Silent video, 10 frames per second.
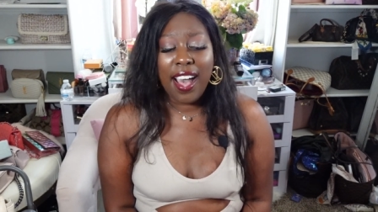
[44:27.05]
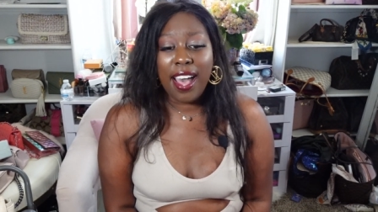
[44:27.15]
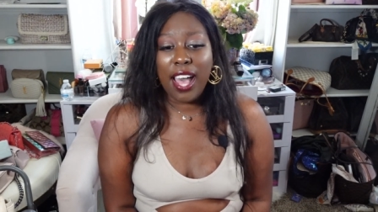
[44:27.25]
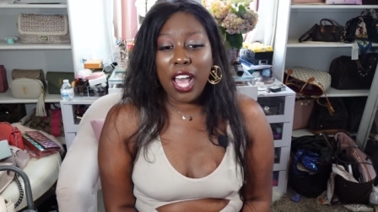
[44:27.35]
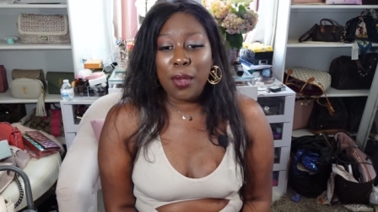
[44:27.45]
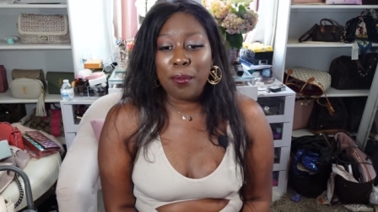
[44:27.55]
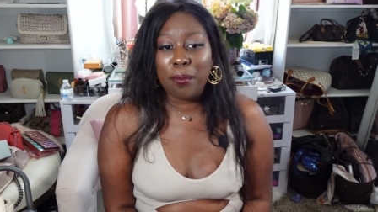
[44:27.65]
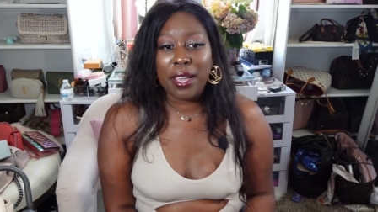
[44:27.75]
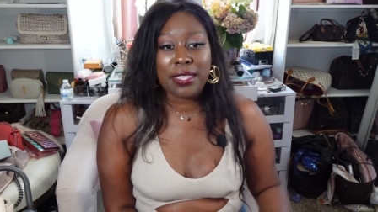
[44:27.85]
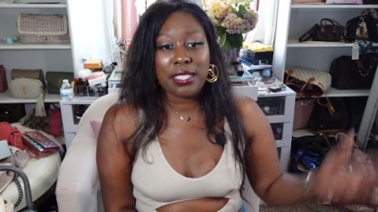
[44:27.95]

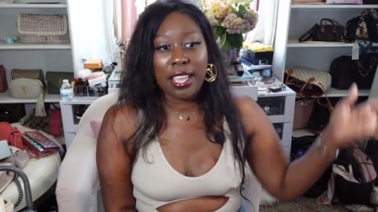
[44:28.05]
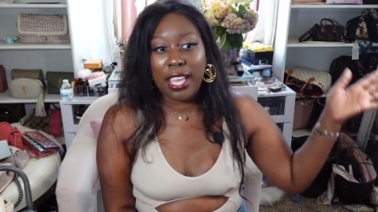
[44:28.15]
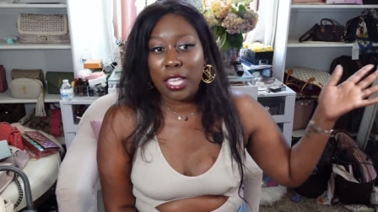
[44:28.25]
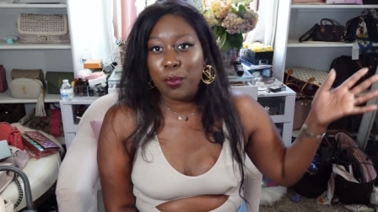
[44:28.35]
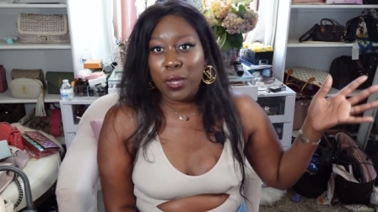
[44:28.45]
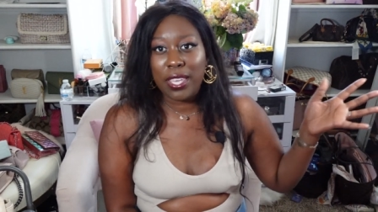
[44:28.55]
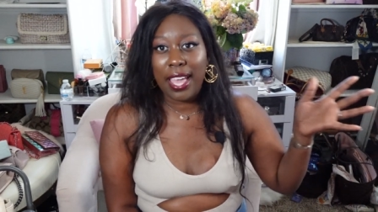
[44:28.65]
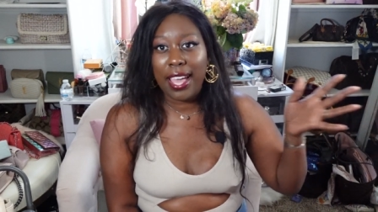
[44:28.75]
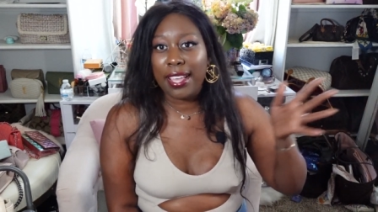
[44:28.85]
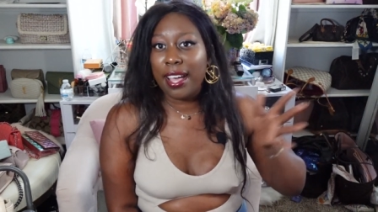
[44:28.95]
By the time we
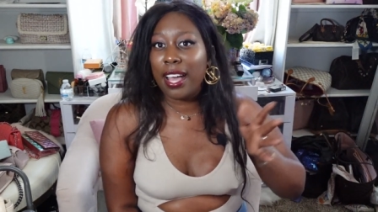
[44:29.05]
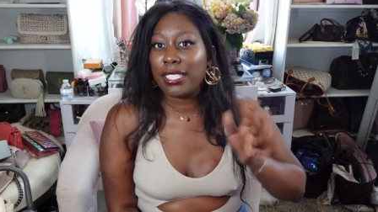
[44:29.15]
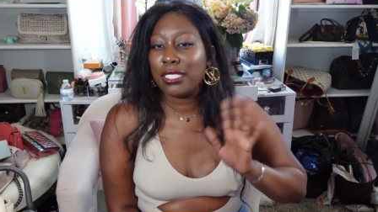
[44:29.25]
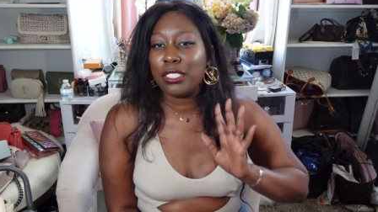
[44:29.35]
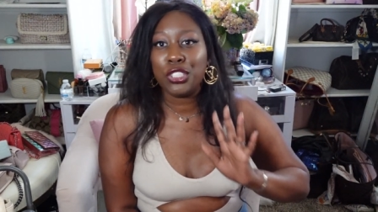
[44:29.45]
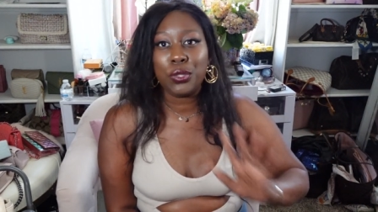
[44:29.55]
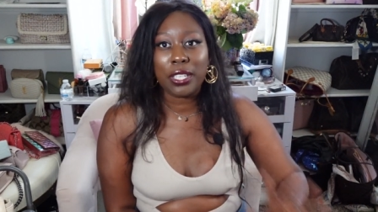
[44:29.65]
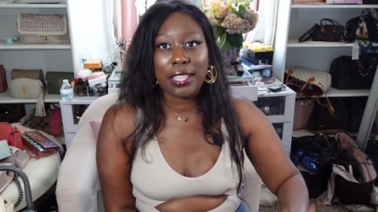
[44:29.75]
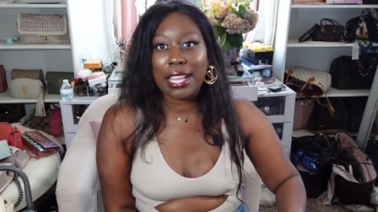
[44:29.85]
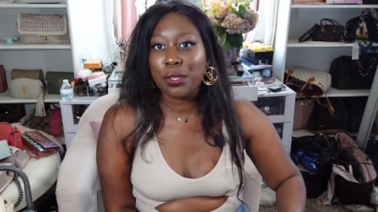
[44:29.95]
had gotten to
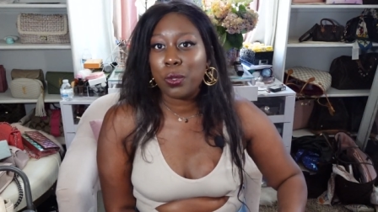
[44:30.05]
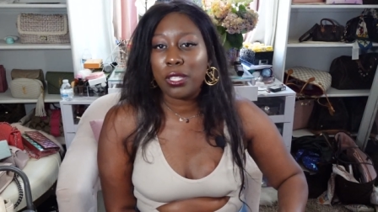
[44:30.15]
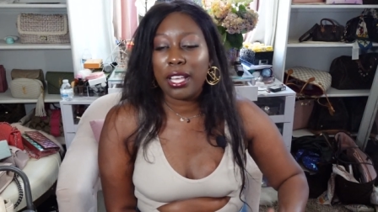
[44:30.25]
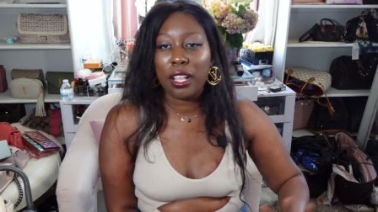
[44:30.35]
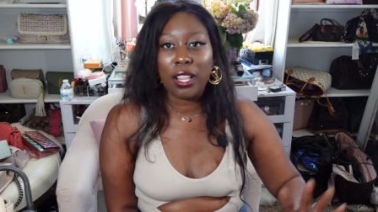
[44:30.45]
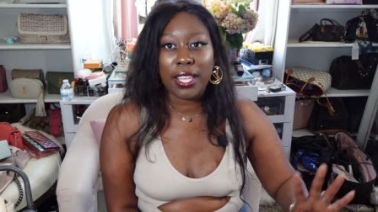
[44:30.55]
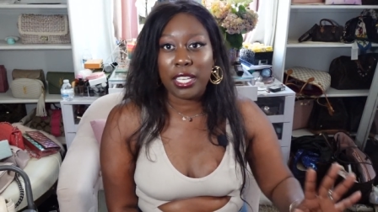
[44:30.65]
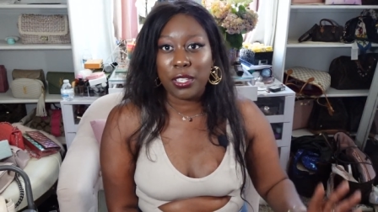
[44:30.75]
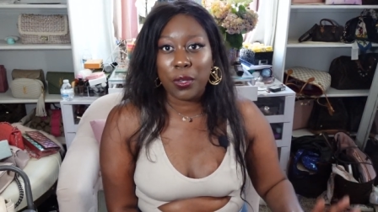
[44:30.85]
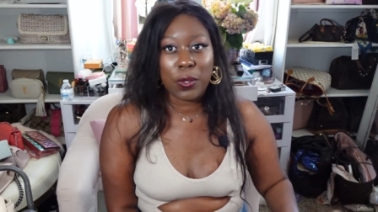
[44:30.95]
our last hotel and
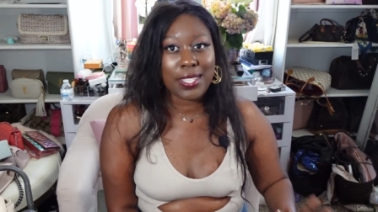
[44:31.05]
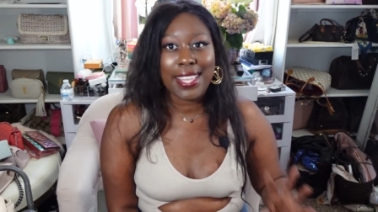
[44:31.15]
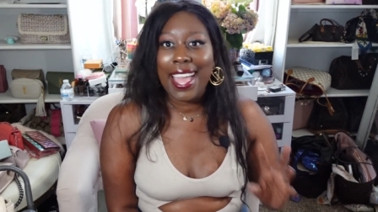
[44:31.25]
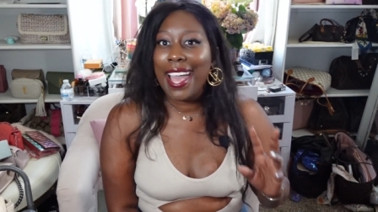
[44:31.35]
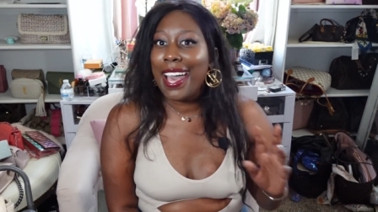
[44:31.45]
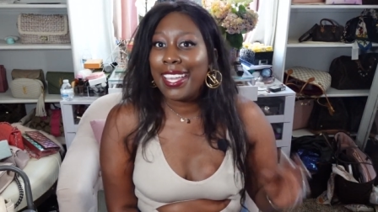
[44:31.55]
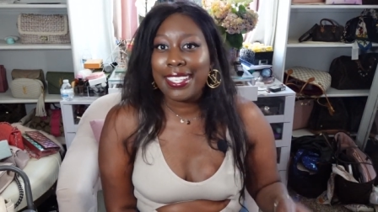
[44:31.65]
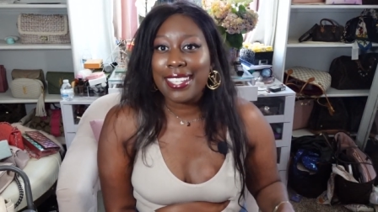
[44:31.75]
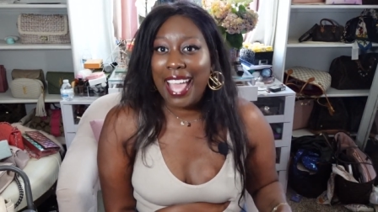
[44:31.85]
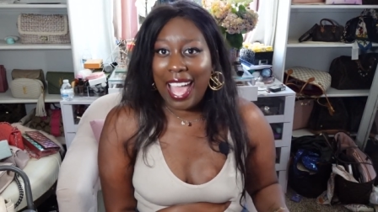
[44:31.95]
I noticed I
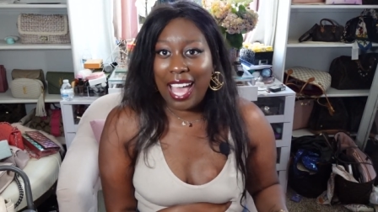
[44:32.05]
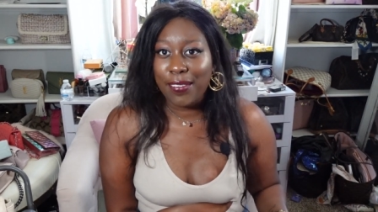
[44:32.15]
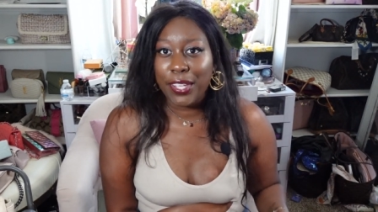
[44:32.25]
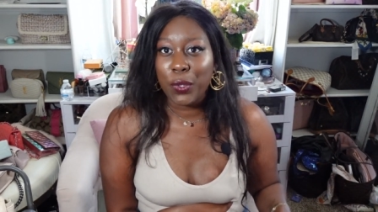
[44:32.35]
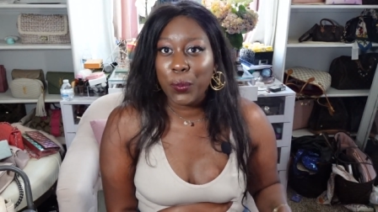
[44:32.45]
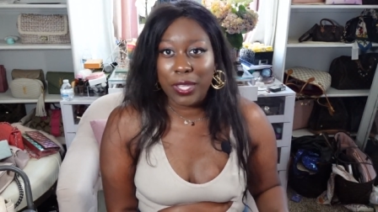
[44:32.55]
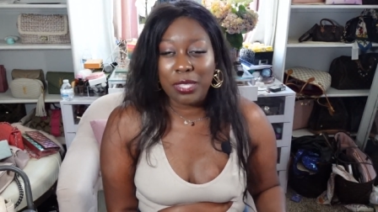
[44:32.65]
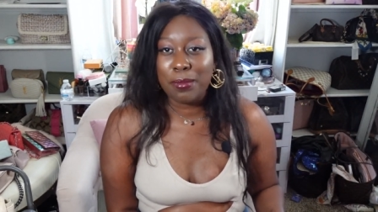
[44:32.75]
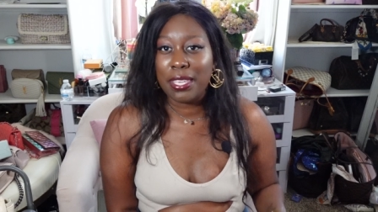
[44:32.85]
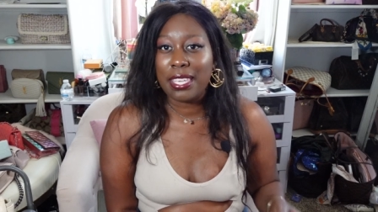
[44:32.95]
didn't have it with
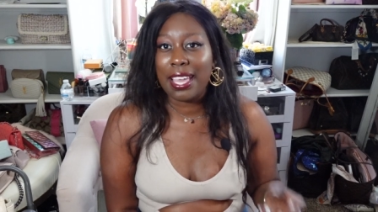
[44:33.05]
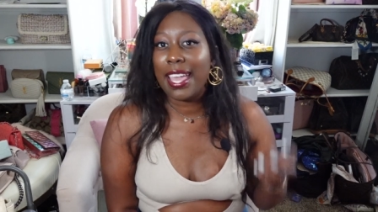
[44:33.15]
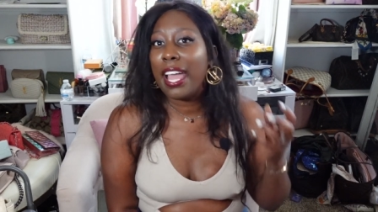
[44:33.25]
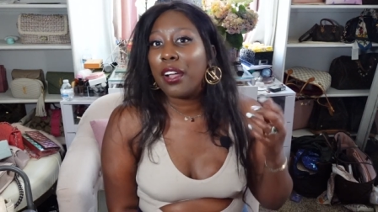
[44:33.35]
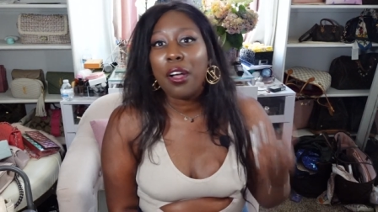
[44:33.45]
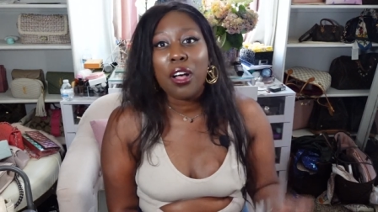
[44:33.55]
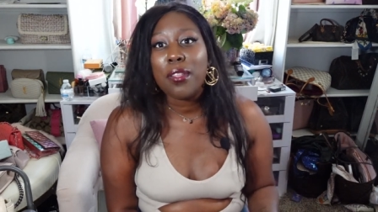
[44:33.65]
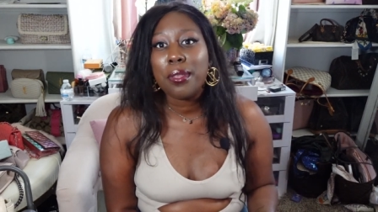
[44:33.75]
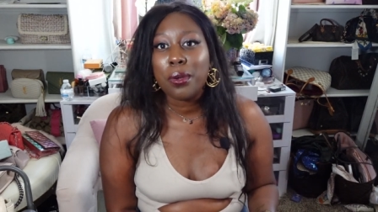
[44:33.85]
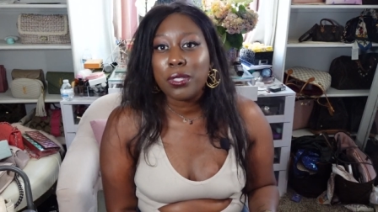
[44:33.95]
me, I had
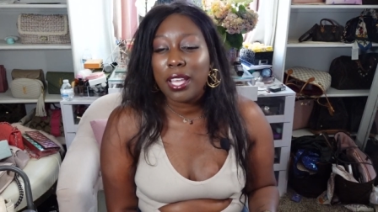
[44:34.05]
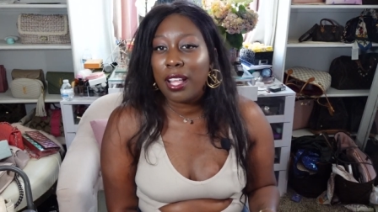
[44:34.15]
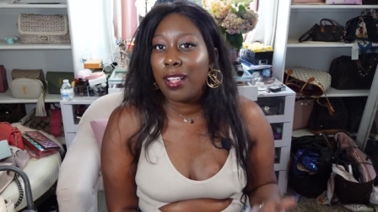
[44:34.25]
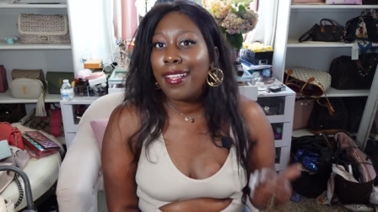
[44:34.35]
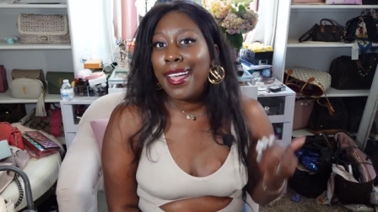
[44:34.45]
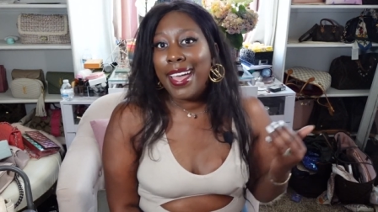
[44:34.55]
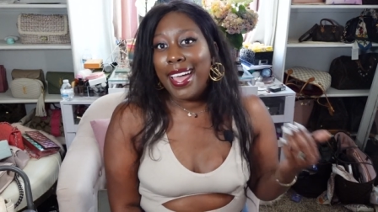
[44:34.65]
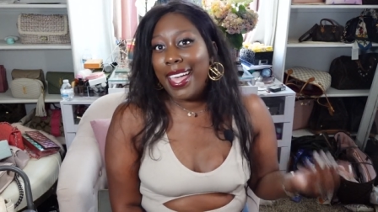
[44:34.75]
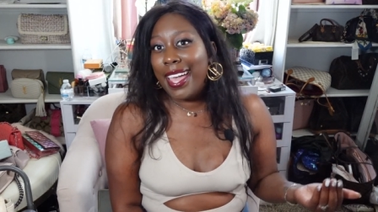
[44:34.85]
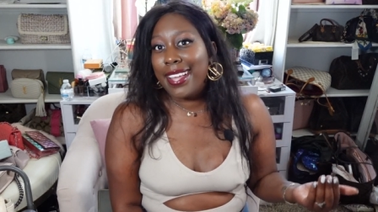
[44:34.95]
called the hotel
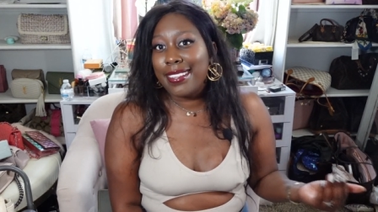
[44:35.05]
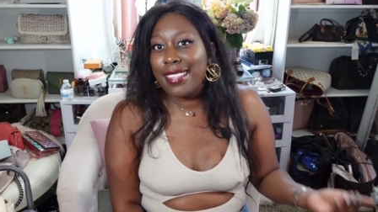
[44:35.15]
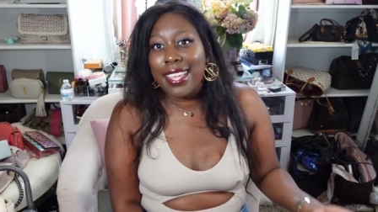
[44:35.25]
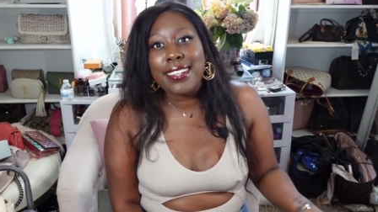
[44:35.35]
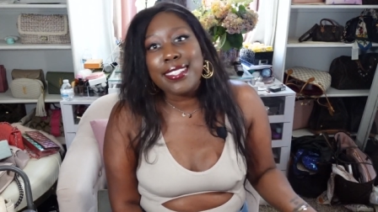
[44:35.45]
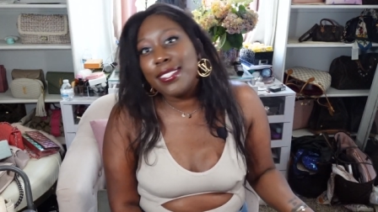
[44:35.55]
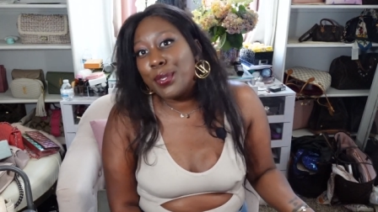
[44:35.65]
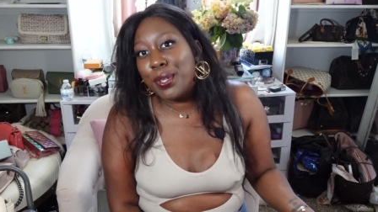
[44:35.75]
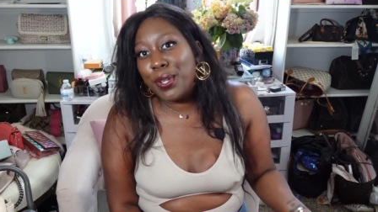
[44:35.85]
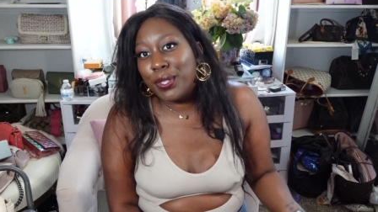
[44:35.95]
and they are
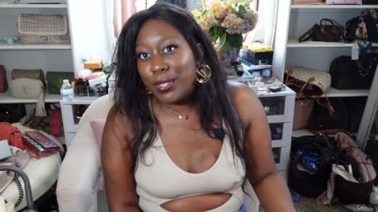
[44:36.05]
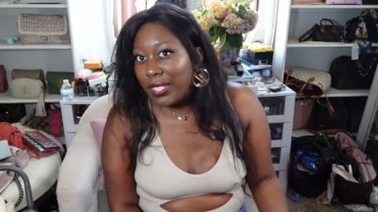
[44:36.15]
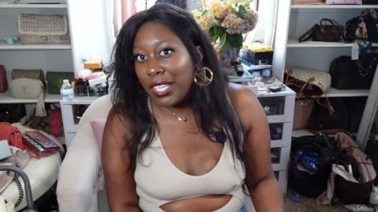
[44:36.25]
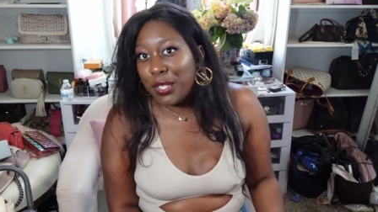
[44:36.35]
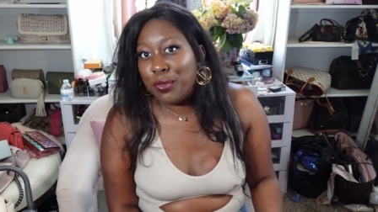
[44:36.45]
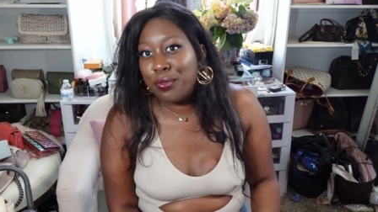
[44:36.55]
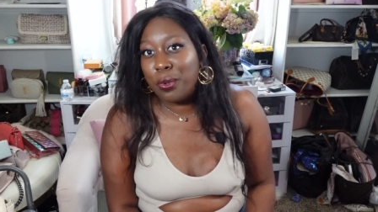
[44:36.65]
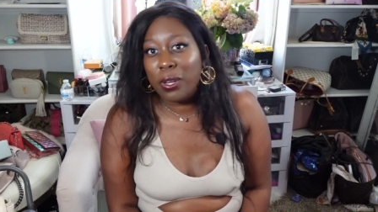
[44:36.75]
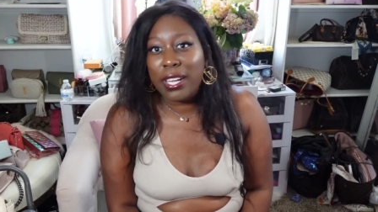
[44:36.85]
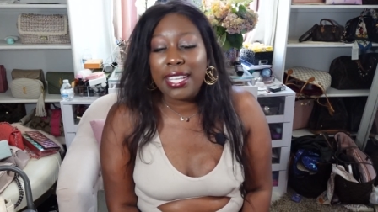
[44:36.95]
still looking
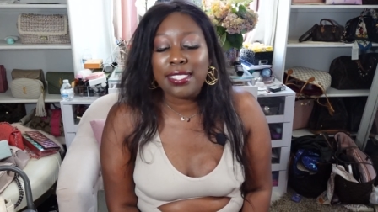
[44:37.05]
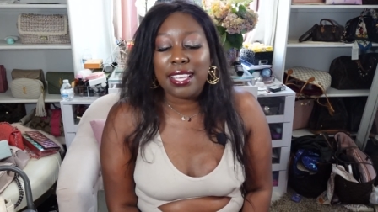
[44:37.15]
for it.